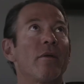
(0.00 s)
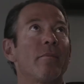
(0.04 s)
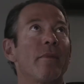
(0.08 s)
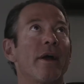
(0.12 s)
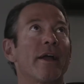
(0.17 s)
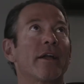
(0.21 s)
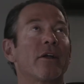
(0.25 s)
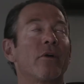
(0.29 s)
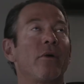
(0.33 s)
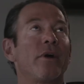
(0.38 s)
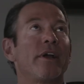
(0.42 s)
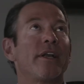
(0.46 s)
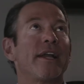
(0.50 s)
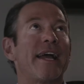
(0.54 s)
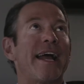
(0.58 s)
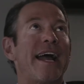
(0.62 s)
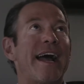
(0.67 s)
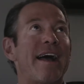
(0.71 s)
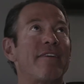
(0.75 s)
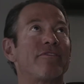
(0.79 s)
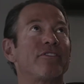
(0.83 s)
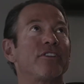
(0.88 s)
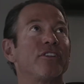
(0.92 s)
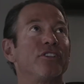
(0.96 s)
I going to
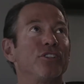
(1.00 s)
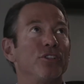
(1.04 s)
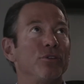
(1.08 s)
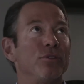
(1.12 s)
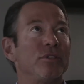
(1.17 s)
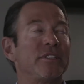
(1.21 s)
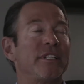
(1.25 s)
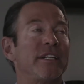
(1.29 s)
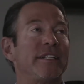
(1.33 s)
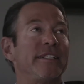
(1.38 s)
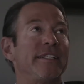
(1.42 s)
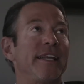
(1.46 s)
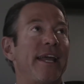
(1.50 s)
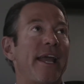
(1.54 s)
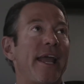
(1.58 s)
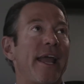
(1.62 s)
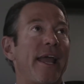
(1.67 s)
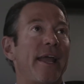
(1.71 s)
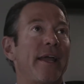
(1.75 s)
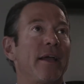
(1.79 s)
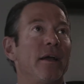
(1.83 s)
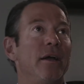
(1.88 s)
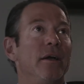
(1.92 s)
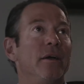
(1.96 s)
have to do
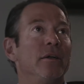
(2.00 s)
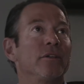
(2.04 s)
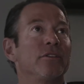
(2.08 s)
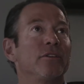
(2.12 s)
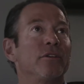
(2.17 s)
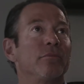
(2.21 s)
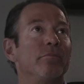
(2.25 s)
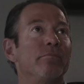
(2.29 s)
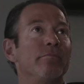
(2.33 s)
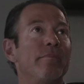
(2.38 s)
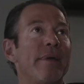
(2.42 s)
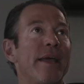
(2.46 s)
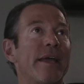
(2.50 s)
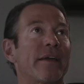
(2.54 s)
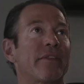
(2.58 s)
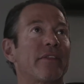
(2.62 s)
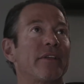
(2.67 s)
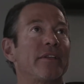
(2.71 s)
today to make the